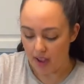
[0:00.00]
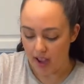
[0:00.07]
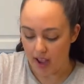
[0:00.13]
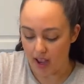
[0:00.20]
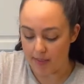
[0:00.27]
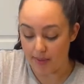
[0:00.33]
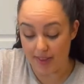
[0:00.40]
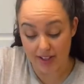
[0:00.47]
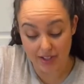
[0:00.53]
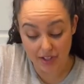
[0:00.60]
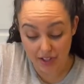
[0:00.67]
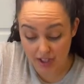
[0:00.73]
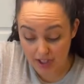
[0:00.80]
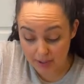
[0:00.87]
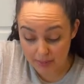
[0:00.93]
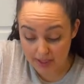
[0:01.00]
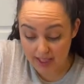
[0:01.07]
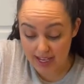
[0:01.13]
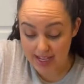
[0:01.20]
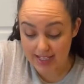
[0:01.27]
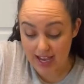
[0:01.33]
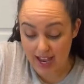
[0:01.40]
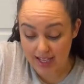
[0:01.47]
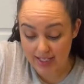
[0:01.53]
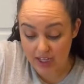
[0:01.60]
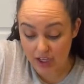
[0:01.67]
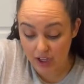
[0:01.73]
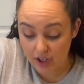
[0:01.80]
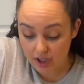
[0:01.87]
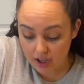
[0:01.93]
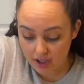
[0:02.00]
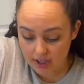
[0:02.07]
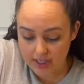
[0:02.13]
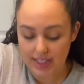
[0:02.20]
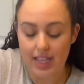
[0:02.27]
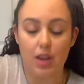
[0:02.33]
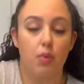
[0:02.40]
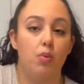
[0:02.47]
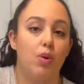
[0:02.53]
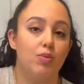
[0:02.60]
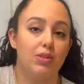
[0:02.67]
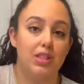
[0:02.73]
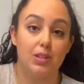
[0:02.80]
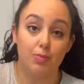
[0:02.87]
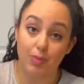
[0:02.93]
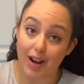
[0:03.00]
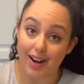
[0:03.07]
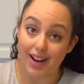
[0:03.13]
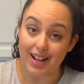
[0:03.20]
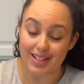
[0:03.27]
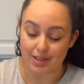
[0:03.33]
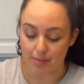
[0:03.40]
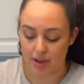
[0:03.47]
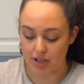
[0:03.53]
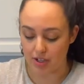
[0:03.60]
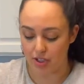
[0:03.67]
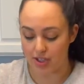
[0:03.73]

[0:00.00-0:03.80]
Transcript: And that's good because as it cooks, it won't spread as much.